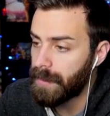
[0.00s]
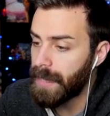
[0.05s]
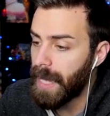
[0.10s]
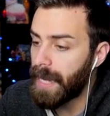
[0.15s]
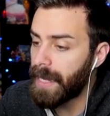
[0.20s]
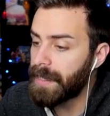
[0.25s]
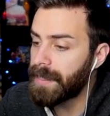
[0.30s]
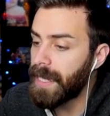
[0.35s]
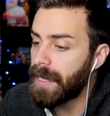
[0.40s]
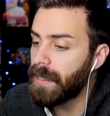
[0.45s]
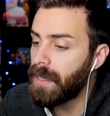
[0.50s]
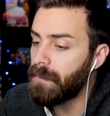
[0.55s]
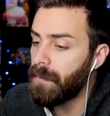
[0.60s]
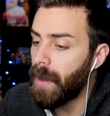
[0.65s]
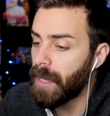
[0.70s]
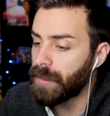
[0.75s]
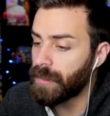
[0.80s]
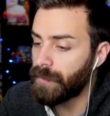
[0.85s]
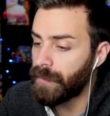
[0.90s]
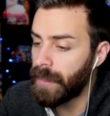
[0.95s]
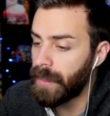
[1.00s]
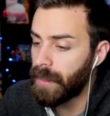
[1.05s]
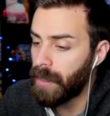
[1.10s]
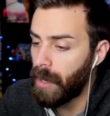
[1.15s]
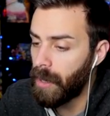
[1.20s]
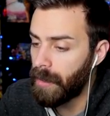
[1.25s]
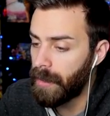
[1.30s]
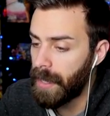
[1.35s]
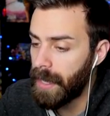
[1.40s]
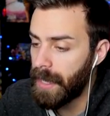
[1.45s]
I could technically monster
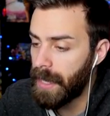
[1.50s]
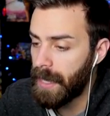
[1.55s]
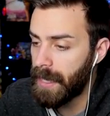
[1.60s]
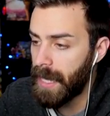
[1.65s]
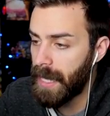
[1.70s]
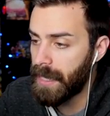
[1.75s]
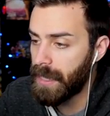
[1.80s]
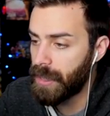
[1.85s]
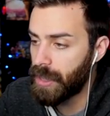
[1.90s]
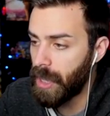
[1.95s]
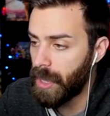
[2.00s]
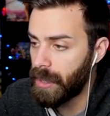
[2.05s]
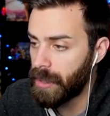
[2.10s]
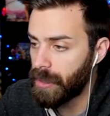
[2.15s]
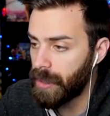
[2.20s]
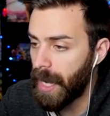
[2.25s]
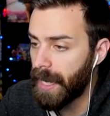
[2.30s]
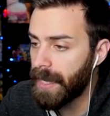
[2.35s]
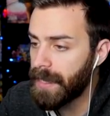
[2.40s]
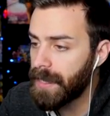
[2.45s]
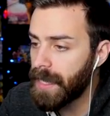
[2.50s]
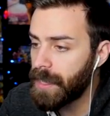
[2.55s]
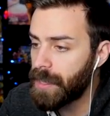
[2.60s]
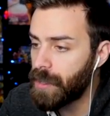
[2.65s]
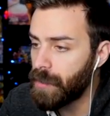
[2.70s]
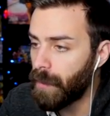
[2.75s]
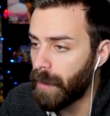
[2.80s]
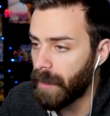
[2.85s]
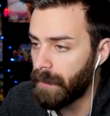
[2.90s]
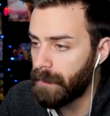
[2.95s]
reincarnate an AD Changer. I guess I
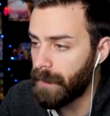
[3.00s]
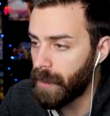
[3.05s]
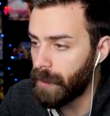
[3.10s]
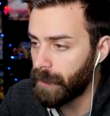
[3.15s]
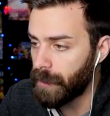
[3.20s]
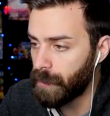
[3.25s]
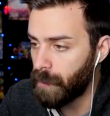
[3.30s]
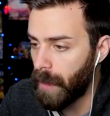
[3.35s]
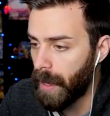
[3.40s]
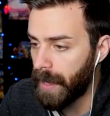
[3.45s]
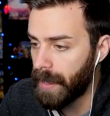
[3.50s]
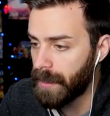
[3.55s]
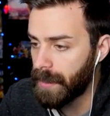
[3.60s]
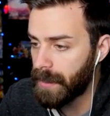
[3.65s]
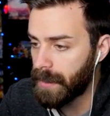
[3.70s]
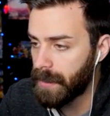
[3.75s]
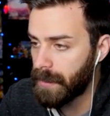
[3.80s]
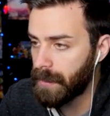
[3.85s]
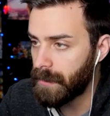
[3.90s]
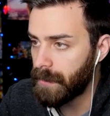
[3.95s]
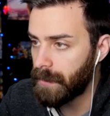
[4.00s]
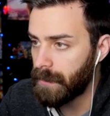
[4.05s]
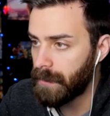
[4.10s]
do want to mill twice.